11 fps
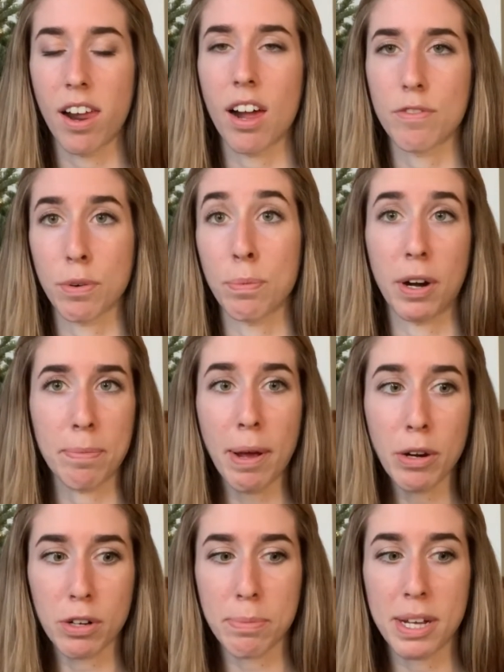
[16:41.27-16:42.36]
from one of my
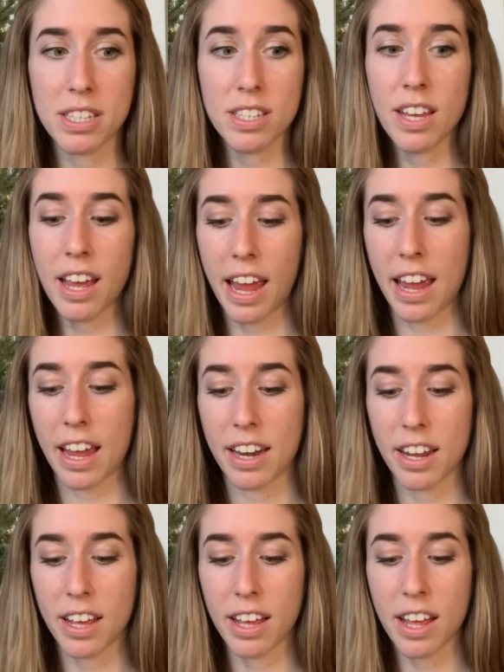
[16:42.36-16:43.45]
ornaments, and
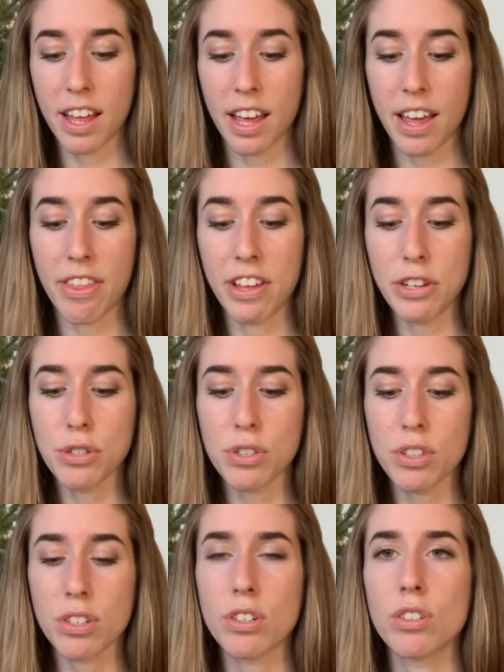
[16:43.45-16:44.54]
this
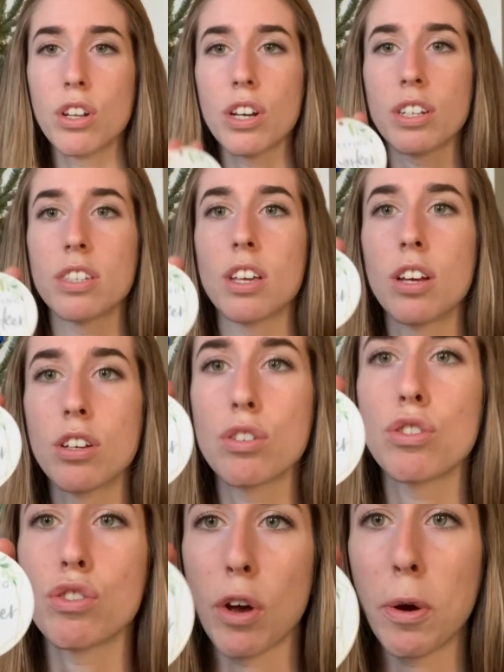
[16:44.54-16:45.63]
looks
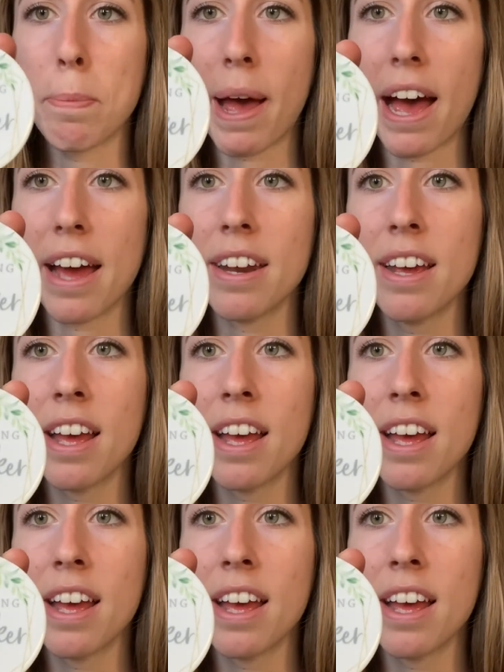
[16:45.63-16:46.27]
so bad.